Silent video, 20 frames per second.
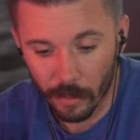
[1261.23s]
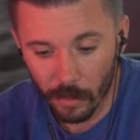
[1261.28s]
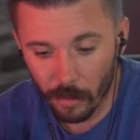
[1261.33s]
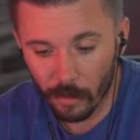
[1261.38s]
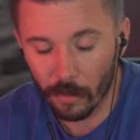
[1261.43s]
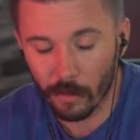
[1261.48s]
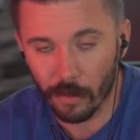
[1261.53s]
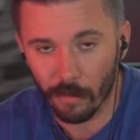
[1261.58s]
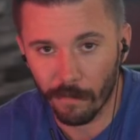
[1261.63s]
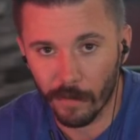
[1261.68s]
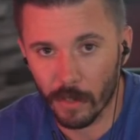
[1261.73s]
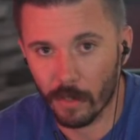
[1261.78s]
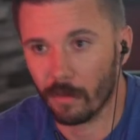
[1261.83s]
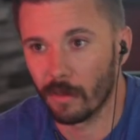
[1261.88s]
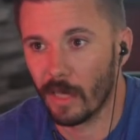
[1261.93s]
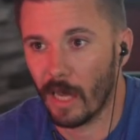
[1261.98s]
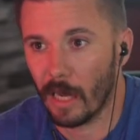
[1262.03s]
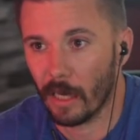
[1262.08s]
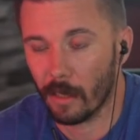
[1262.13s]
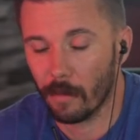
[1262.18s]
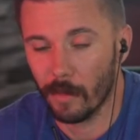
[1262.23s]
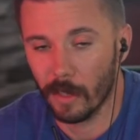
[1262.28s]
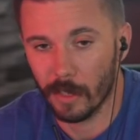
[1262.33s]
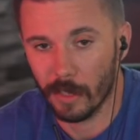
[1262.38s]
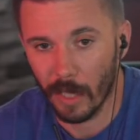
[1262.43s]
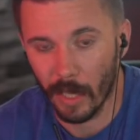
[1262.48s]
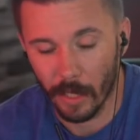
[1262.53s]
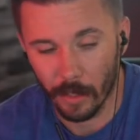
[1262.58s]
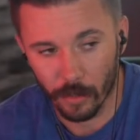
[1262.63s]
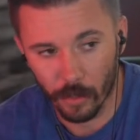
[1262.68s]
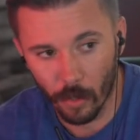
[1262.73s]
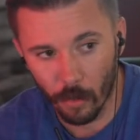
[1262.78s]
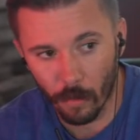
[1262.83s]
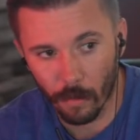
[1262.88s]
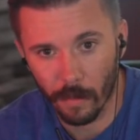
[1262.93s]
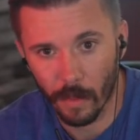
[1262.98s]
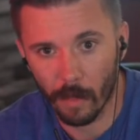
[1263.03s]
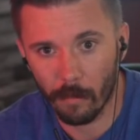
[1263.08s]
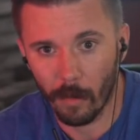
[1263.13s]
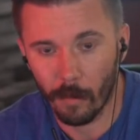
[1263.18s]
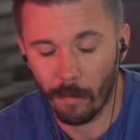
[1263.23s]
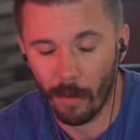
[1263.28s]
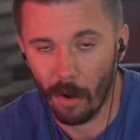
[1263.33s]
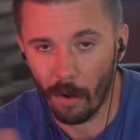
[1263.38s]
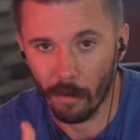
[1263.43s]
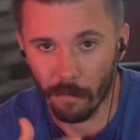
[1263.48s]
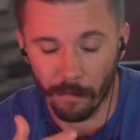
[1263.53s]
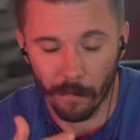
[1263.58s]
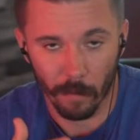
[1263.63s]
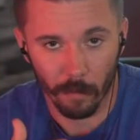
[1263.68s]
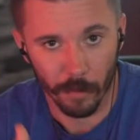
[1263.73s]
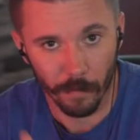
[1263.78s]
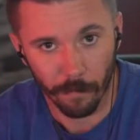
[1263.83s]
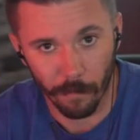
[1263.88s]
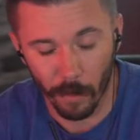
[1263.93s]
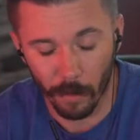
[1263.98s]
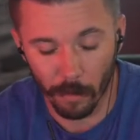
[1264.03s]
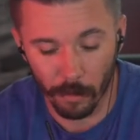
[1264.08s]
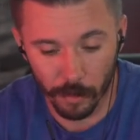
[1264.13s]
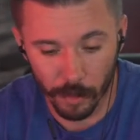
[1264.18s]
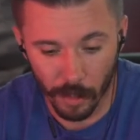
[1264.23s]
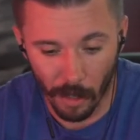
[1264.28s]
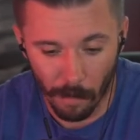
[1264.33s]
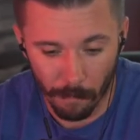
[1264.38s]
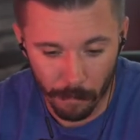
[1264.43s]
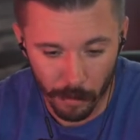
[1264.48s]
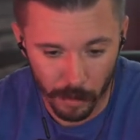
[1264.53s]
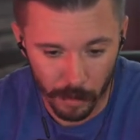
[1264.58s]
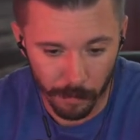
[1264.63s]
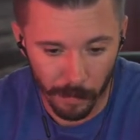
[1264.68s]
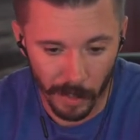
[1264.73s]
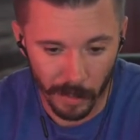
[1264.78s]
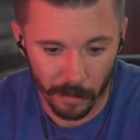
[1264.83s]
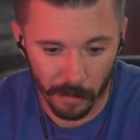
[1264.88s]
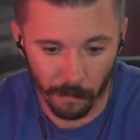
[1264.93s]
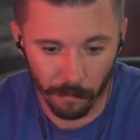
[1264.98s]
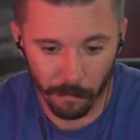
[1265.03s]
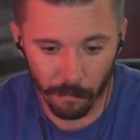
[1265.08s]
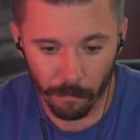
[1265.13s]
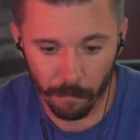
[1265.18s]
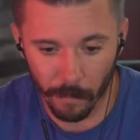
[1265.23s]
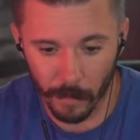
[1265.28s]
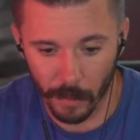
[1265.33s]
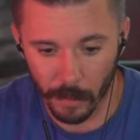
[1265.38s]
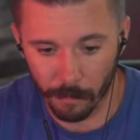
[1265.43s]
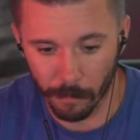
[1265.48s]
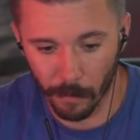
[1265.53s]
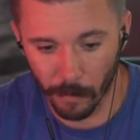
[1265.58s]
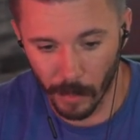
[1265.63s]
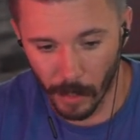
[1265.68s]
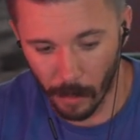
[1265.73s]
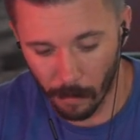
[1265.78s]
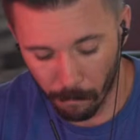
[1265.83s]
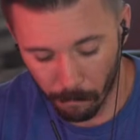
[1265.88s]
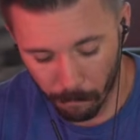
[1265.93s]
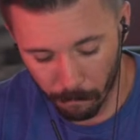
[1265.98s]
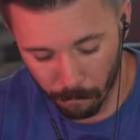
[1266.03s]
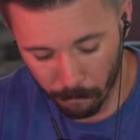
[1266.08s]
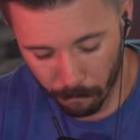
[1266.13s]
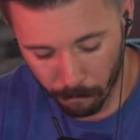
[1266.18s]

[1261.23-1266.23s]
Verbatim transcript: Took those official documents and tore them apart from a Photoshop perspective. Let's pull that up.